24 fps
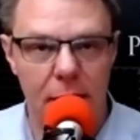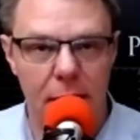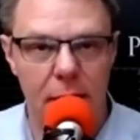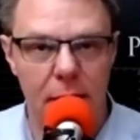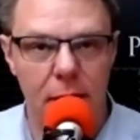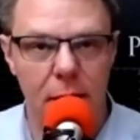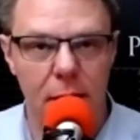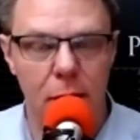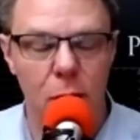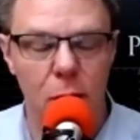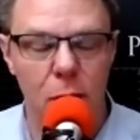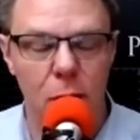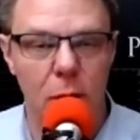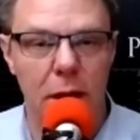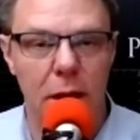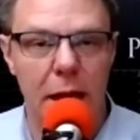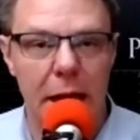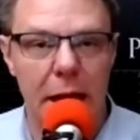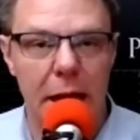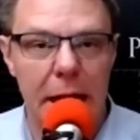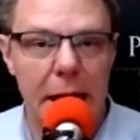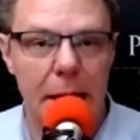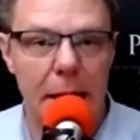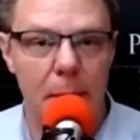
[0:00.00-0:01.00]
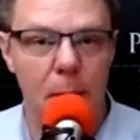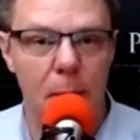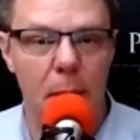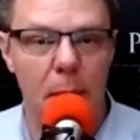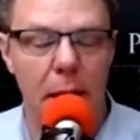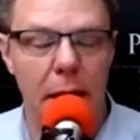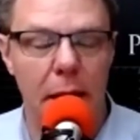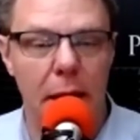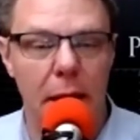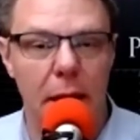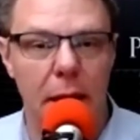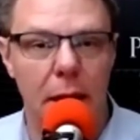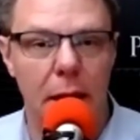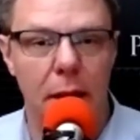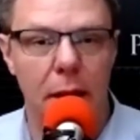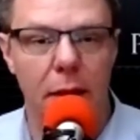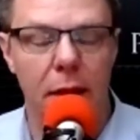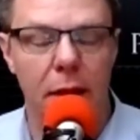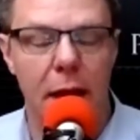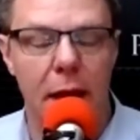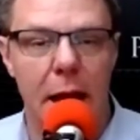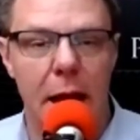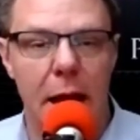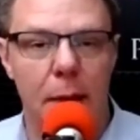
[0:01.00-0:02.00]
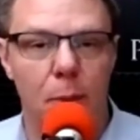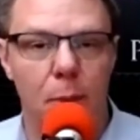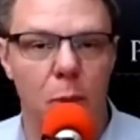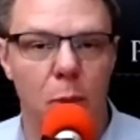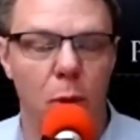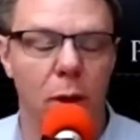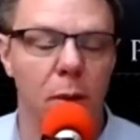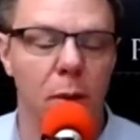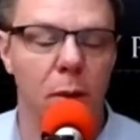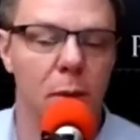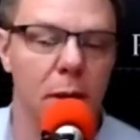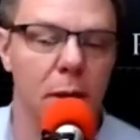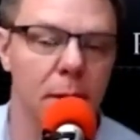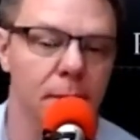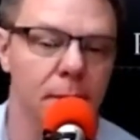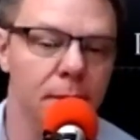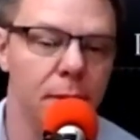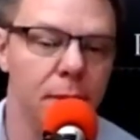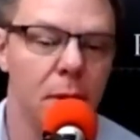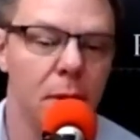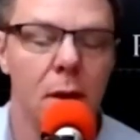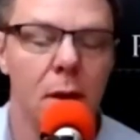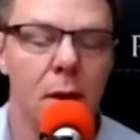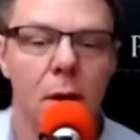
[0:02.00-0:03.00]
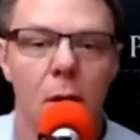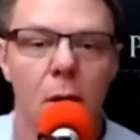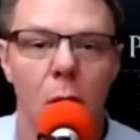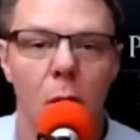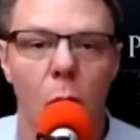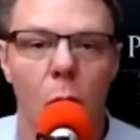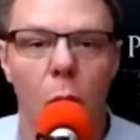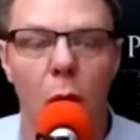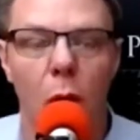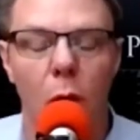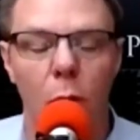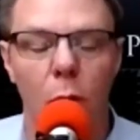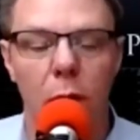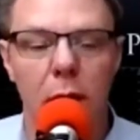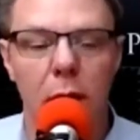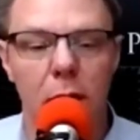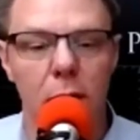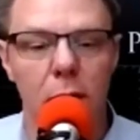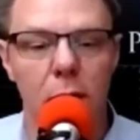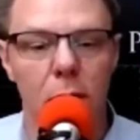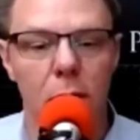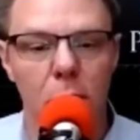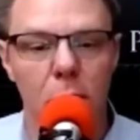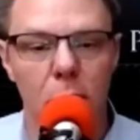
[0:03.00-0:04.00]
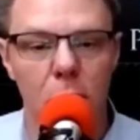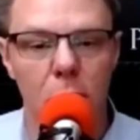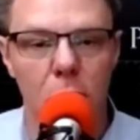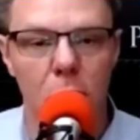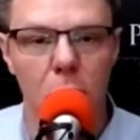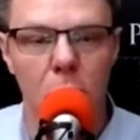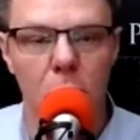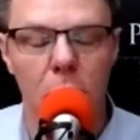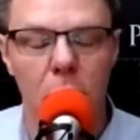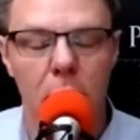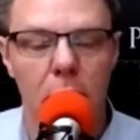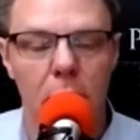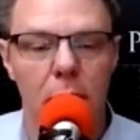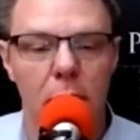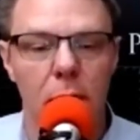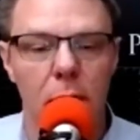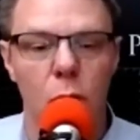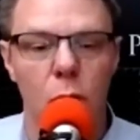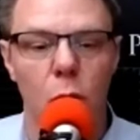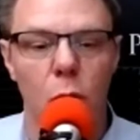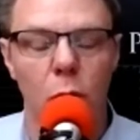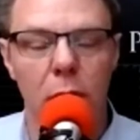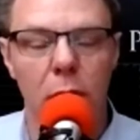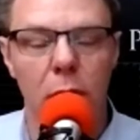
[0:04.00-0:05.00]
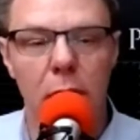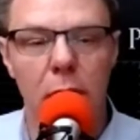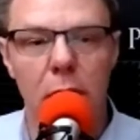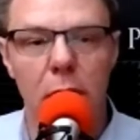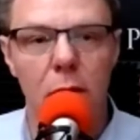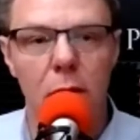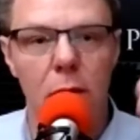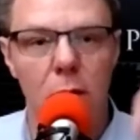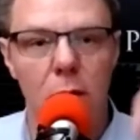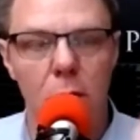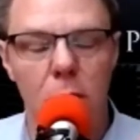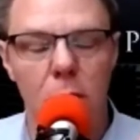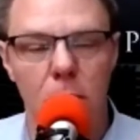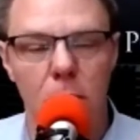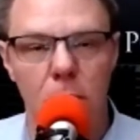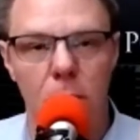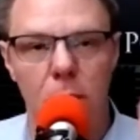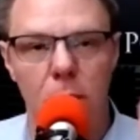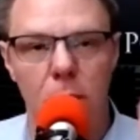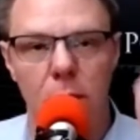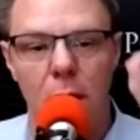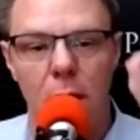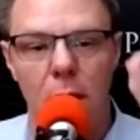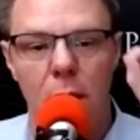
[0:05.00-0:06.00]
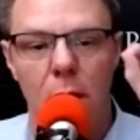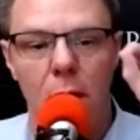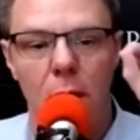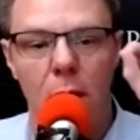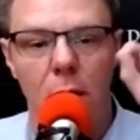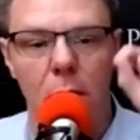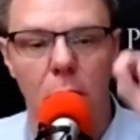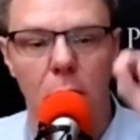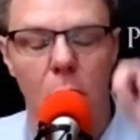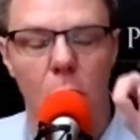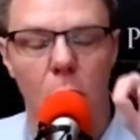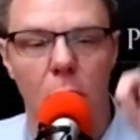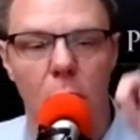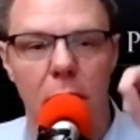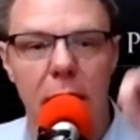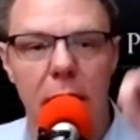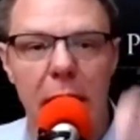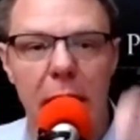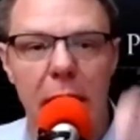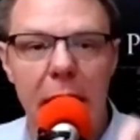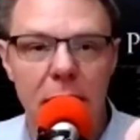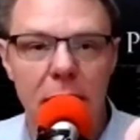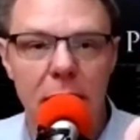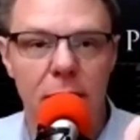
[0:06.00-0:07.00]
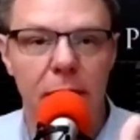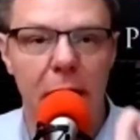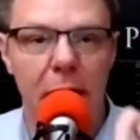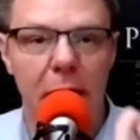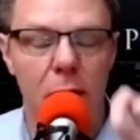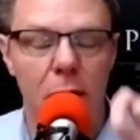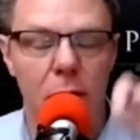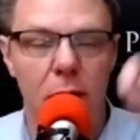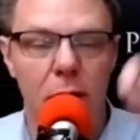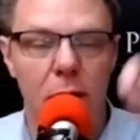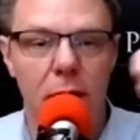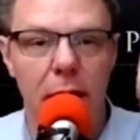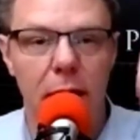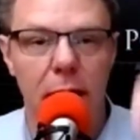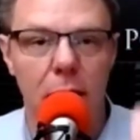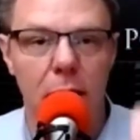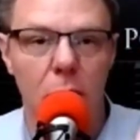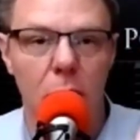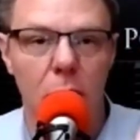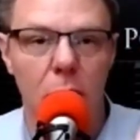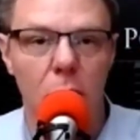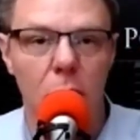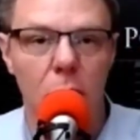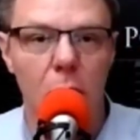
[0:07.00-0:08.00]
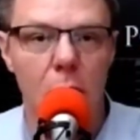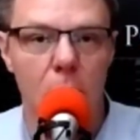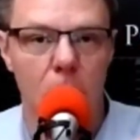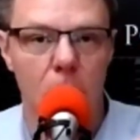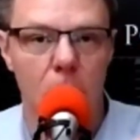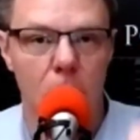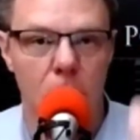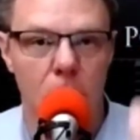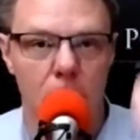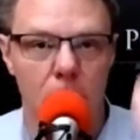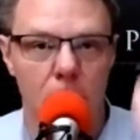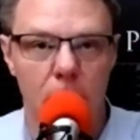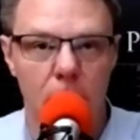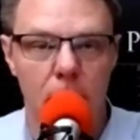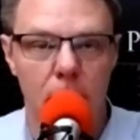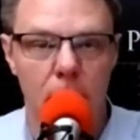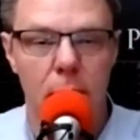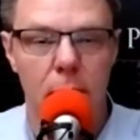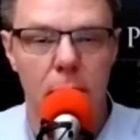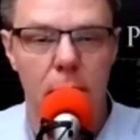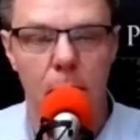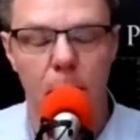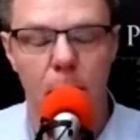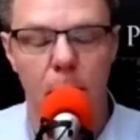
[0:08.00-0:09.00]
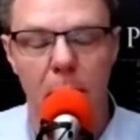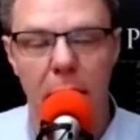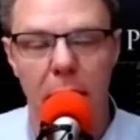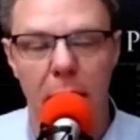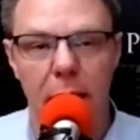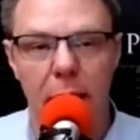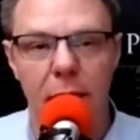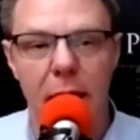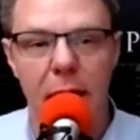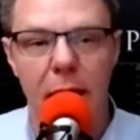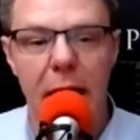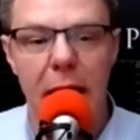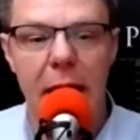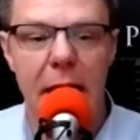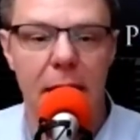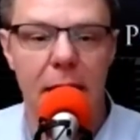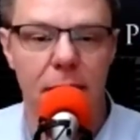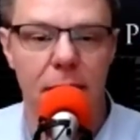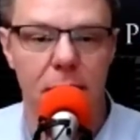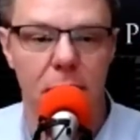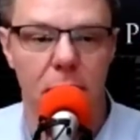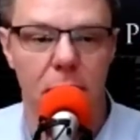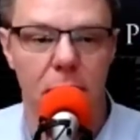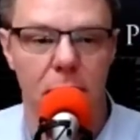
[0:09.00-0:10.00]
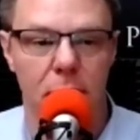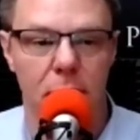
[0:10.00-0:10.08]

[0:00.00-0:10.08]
you can't make that premium. What we can do is we can use your cash value to take a loan to pay the have to,